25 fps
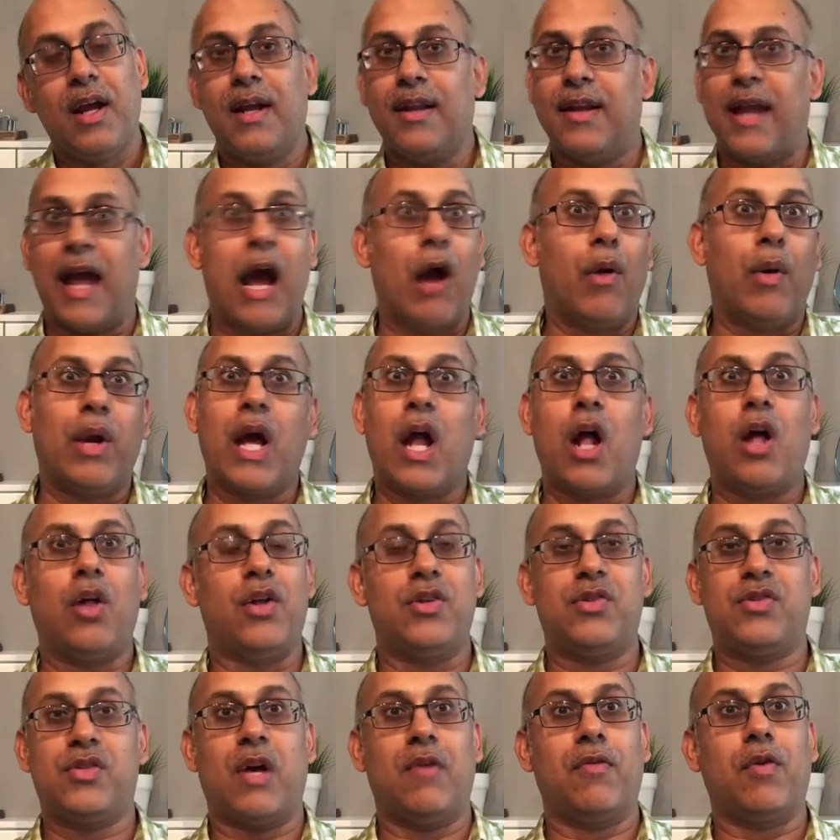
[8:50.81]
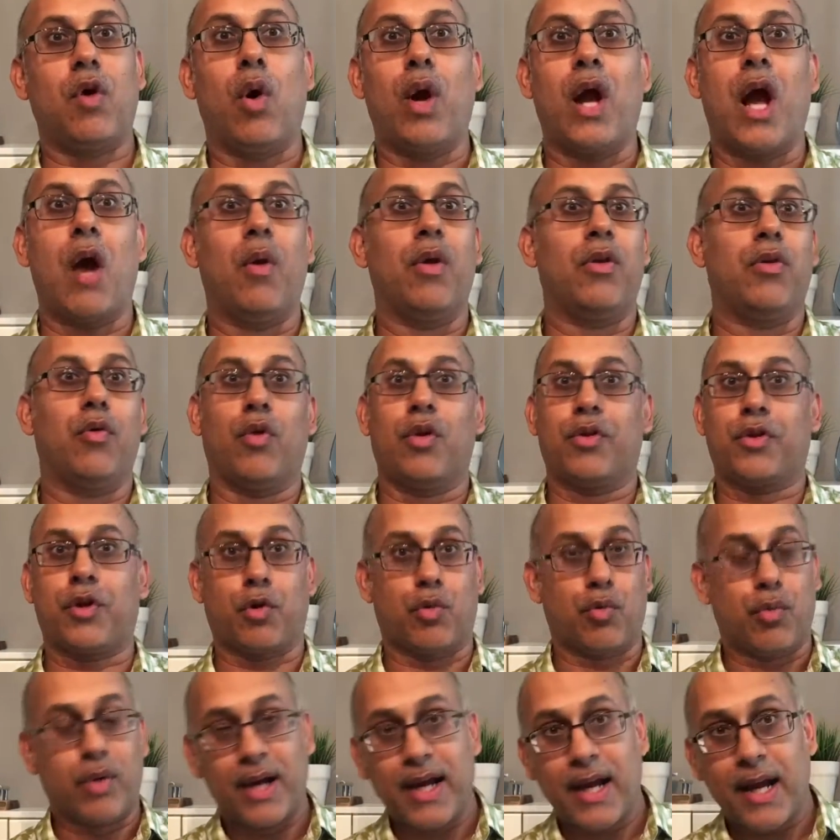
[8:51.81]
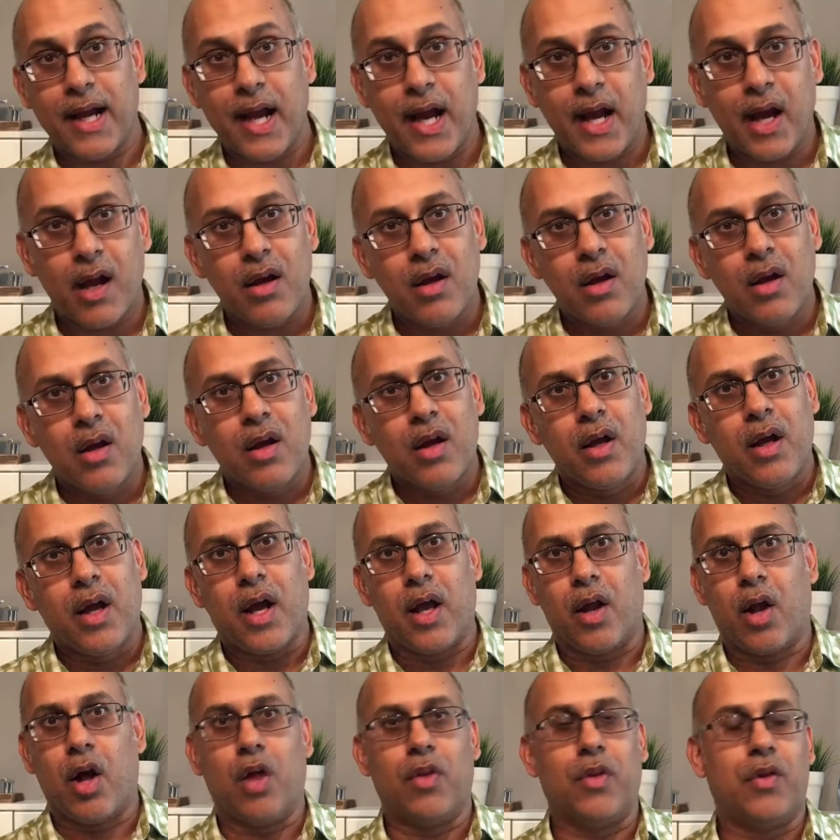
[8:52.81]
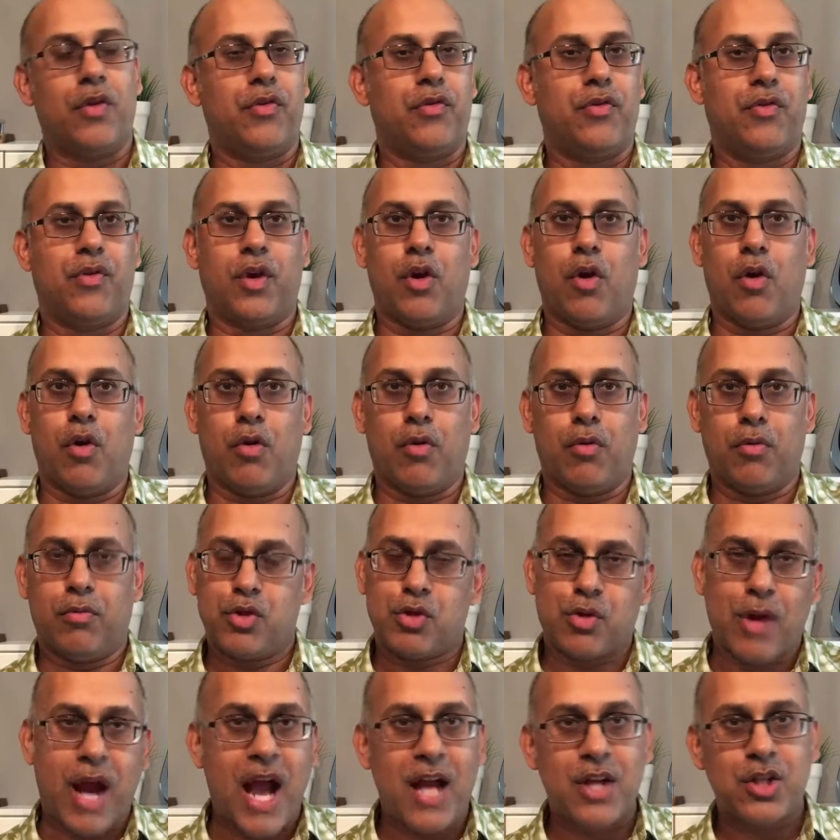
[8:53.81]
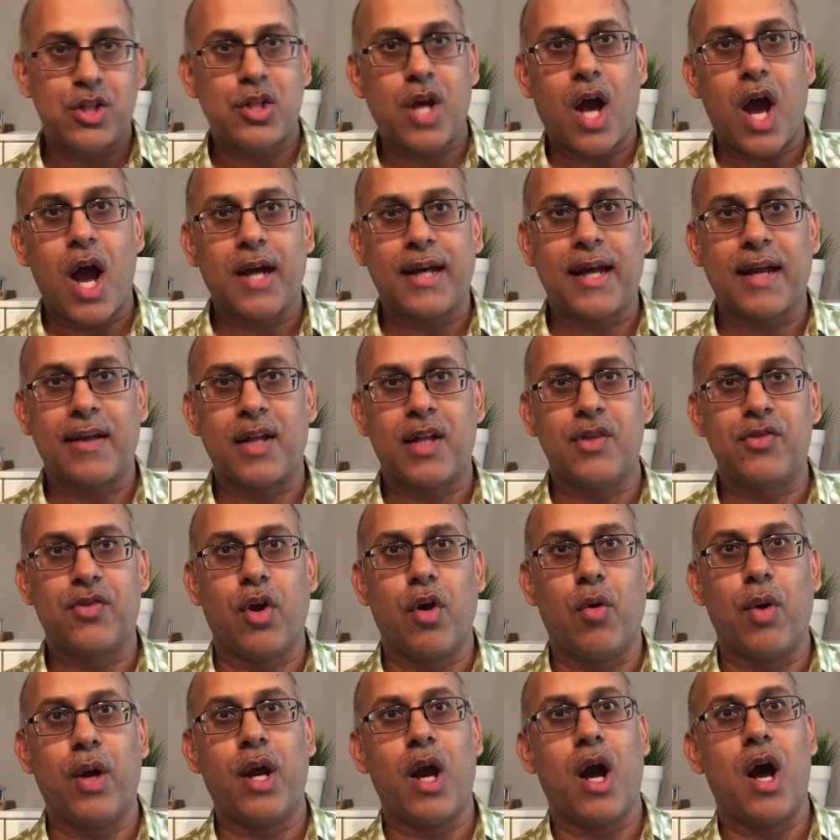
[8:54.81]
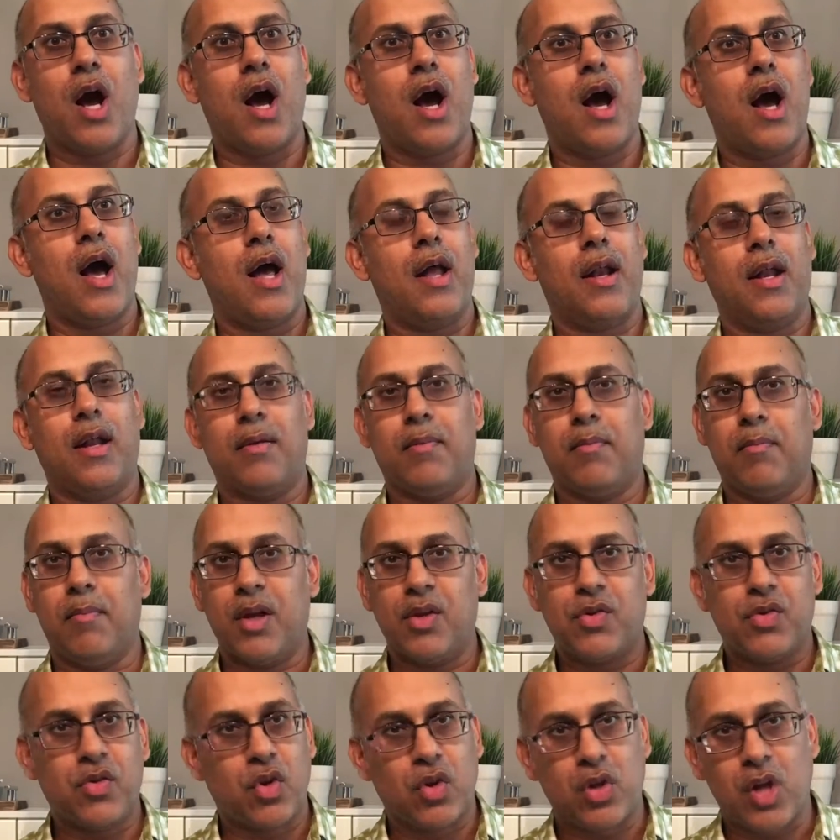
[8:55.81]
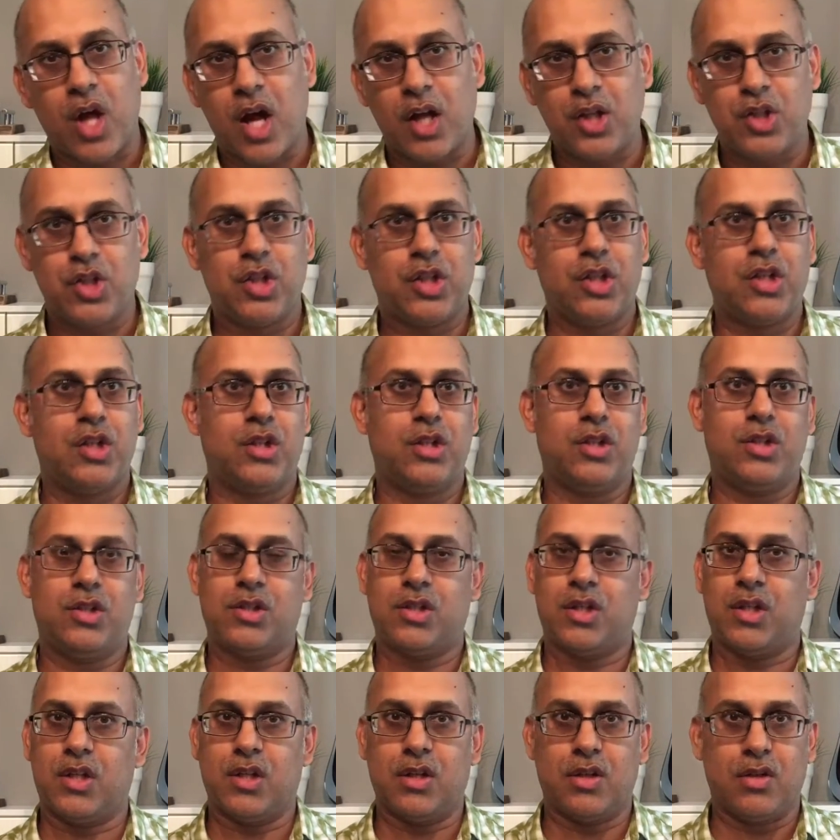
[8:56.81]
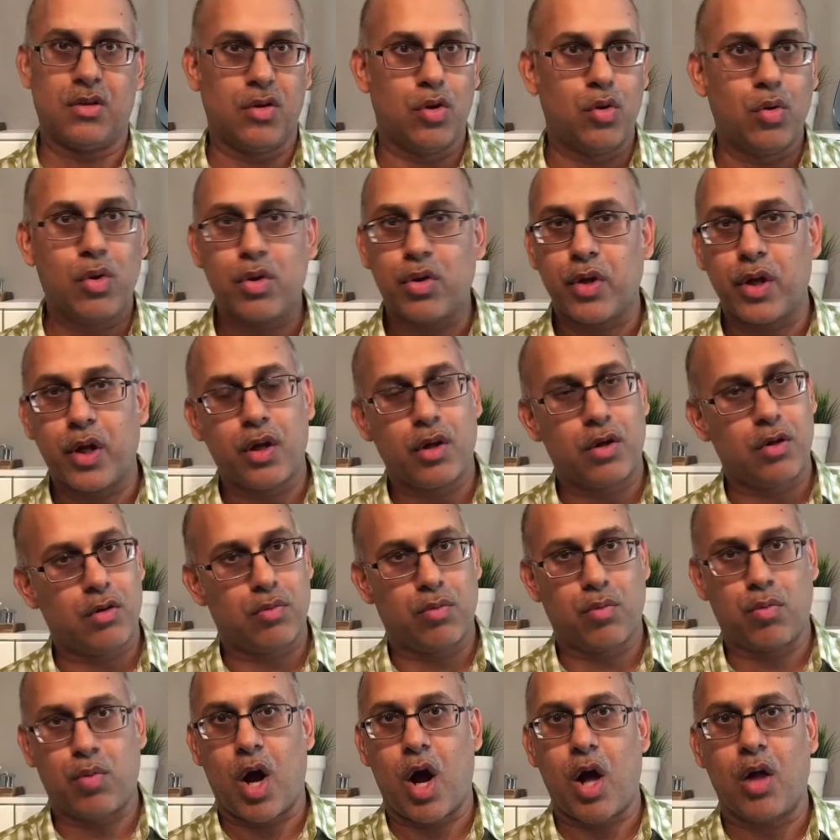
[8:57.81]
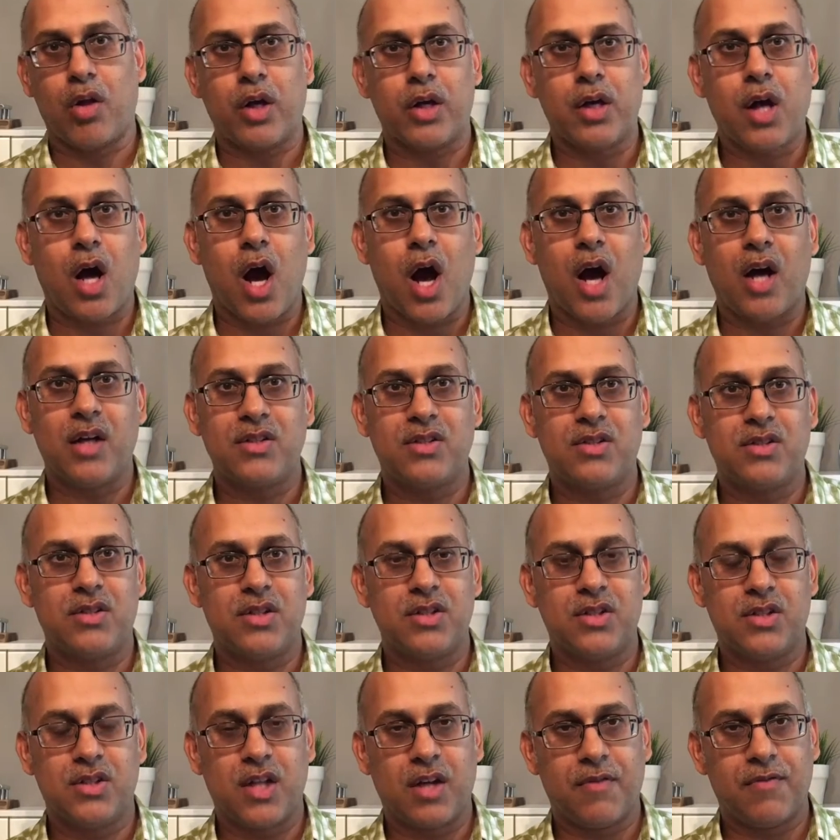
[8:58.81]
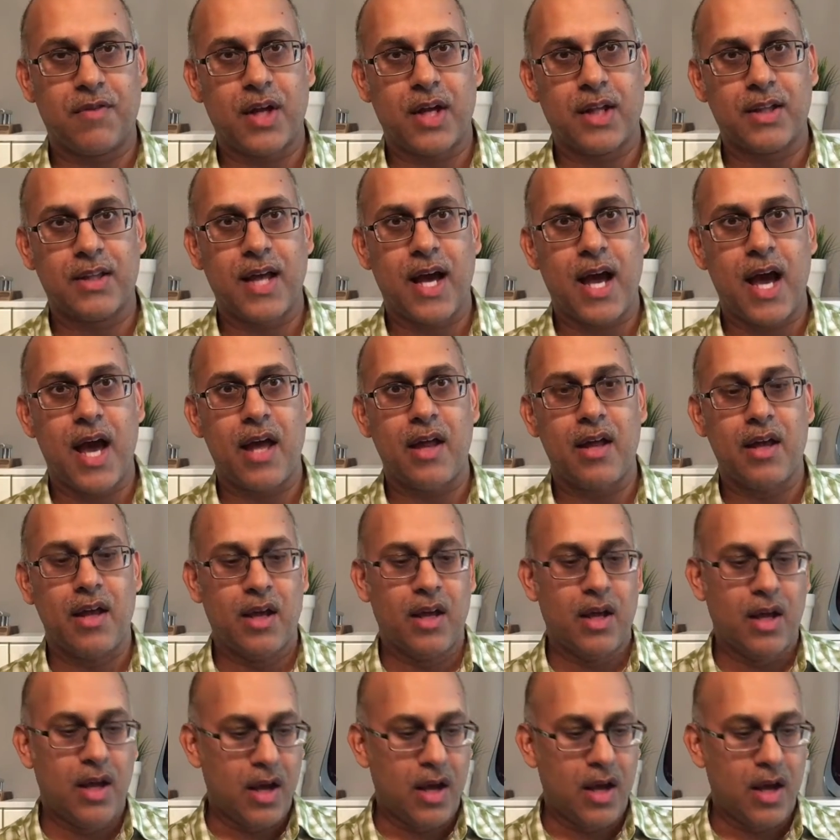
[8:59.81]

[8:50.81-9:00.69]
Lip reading: Now we got all this stuff going on with North Korea and all this, trash talking that's going on, and missile launches and nuclear holocausts and stuff like that.